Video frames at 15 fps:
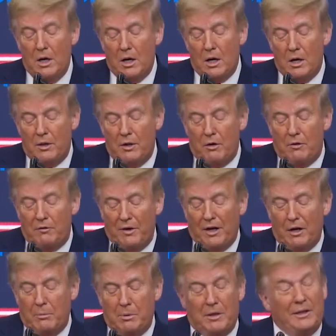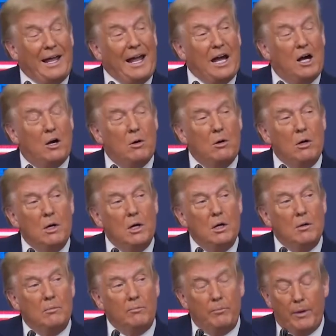uh, they're available now.
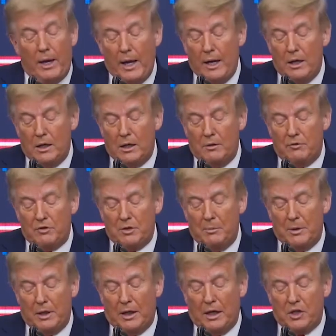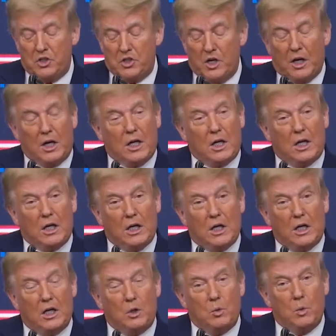And if somebody gets sick, uh,
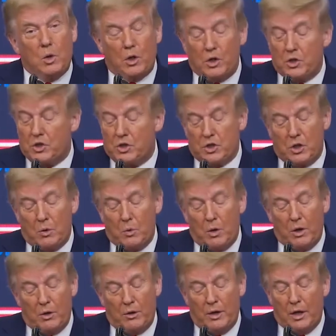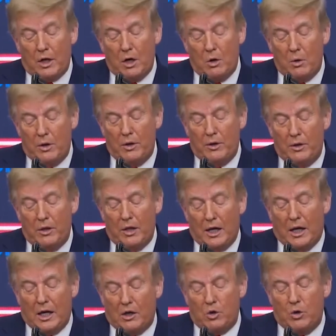it works uh, where they go and they
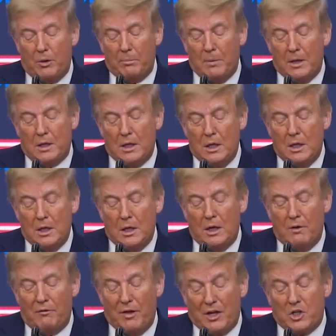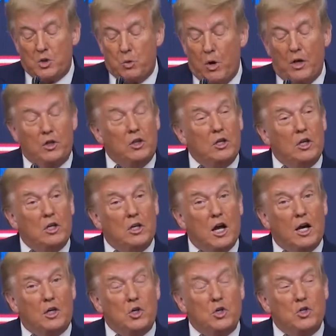get treatment if that's what the
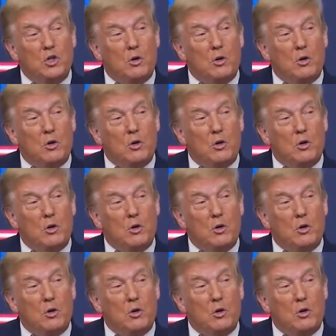doctors